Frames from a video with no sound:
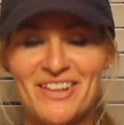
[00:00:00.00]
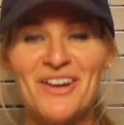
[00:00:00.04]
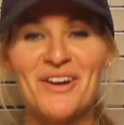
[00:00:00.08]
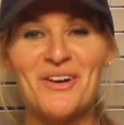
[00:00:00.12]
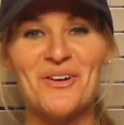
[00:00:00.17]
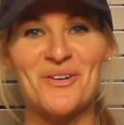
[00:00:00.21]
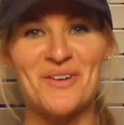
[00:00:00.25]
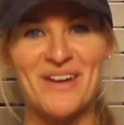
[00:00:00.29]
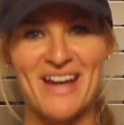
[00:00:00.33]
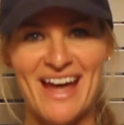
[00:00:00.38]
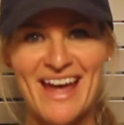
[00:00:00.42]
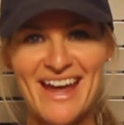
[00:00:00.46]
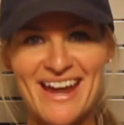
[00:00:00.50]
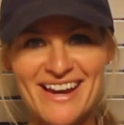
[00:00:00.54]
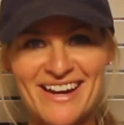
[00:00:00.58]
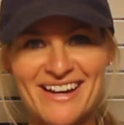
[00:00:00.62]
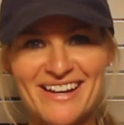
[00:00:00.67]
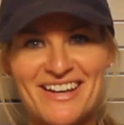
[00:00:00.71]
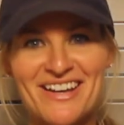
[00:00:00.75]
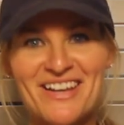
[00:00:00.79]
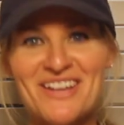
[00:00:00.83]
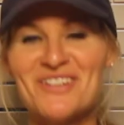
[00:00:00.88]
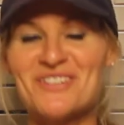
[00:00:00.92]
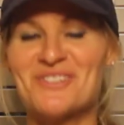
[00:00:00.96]

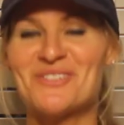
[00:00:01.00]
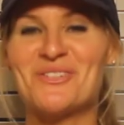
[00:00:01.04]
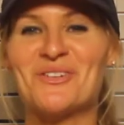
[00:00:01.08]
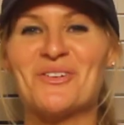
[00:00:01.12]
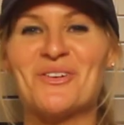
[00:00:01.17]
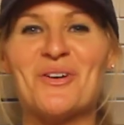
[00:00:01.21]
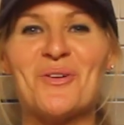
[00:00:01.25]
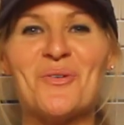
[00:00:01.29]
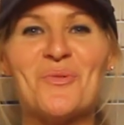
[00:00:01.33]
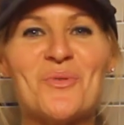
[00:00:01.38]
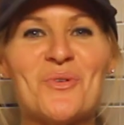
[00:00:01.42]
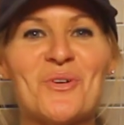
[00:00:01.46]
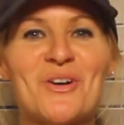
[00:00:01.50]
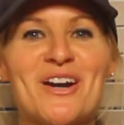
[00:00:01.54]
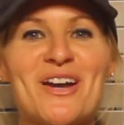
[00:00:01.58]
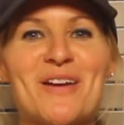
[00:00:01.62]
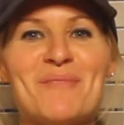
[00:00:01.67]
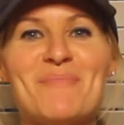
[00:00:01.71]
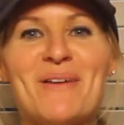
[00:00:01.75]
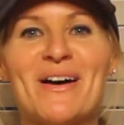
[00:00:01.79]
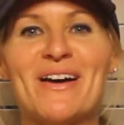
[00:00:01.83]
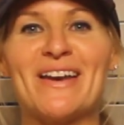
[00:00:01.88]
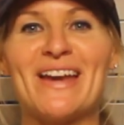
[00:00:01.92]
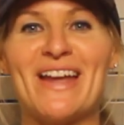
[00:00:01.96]
Okay? So don't worry
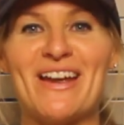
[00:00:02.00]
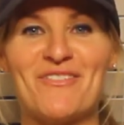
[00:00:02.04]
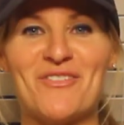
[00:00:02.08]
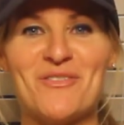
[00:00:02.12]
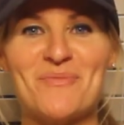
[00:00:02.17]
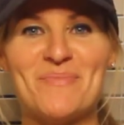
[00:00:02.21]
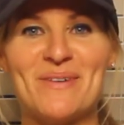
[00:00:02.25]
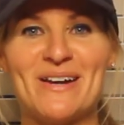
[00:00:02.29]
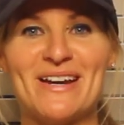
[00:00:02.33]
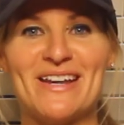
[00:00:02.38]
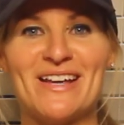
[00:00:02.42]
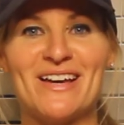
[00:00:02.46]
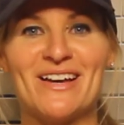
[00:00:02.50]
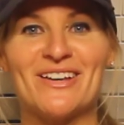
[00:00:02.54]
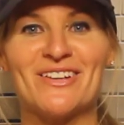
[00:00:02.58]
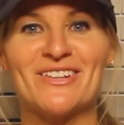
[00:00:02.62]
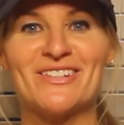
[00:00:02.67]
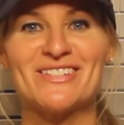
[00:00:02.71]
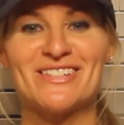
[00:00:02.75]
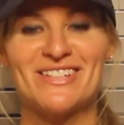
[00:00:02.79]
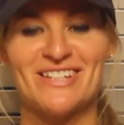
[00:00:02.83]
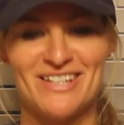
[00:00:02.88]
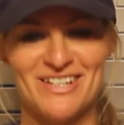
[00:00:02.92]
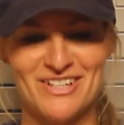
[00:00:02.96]
about everybody
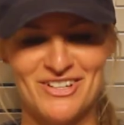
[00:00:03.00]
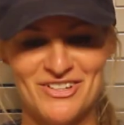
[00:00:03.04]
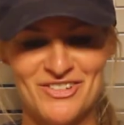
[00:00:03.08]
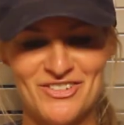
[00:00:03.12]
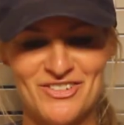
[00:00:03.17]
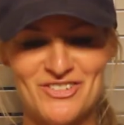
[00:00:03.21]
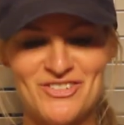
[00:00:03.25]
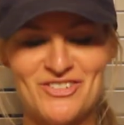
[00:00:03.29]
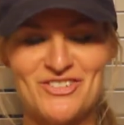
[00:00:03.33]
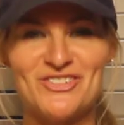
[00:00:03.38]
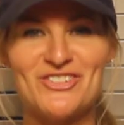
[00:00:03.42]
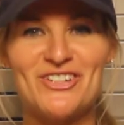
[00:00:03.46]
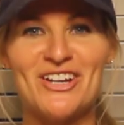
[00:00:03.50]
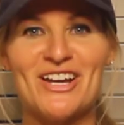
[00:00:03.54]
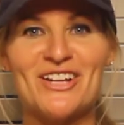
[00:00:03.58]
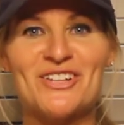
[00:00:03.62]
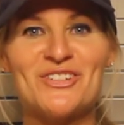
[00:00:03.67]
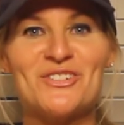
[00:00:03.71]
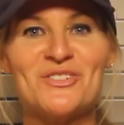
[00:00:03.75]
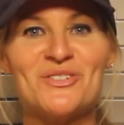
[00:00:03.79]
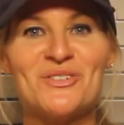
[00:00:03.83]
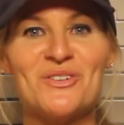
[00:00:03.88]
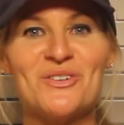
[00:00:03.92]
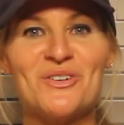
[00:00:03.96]
else.
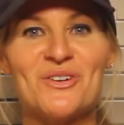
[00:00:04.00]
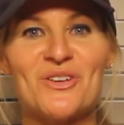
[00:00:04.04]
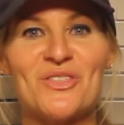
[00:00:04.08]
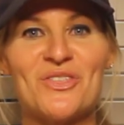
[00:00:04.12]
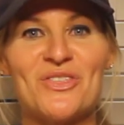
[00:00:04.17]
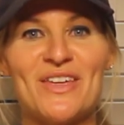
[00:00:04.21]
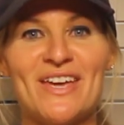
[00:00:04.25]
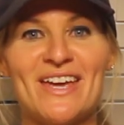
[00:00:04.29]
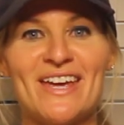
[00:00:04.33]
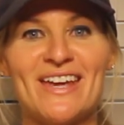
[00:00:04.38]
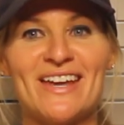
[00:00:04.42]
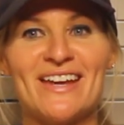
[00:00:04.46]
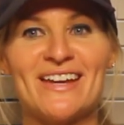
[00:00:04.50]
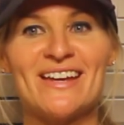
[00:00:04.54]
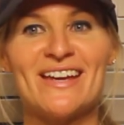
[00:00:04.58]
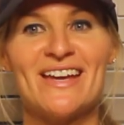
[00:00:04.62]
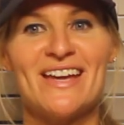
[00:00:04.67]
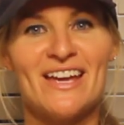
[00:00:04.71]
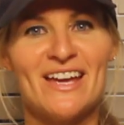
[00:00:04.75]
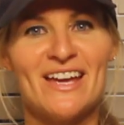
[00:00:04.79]
Just do your thing.